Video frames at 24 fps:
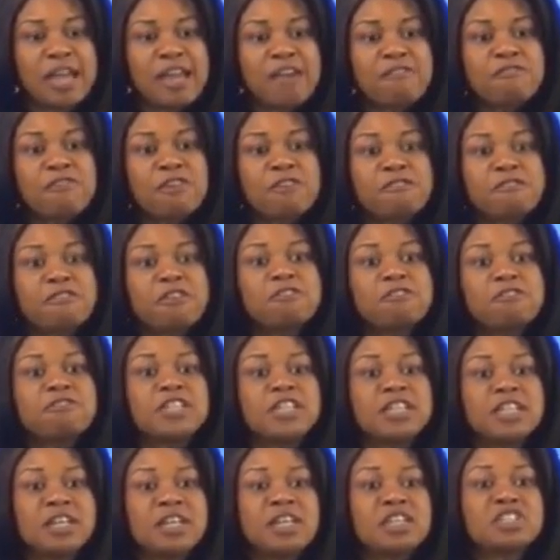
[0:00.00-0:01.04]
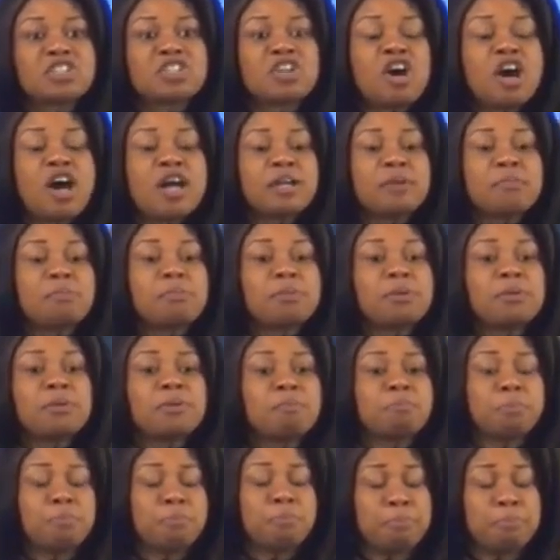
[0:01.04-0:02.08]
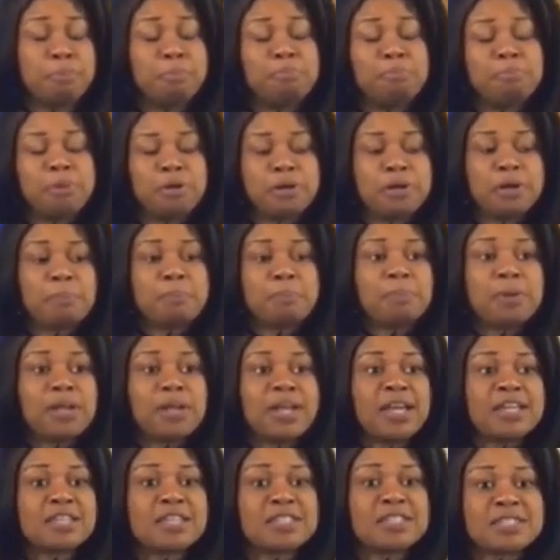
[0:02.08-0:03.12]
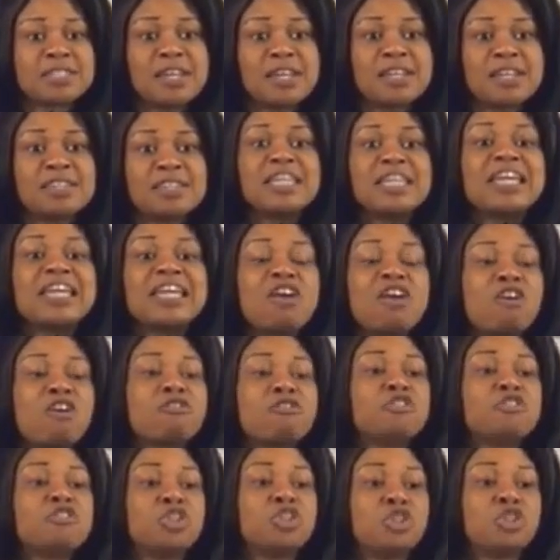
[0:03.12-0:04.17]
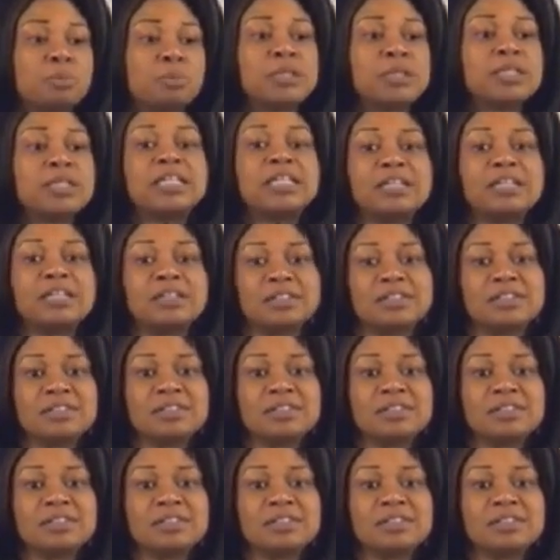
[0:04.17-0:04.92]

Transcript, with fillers: every 50 years, God put in place the year of Jubilee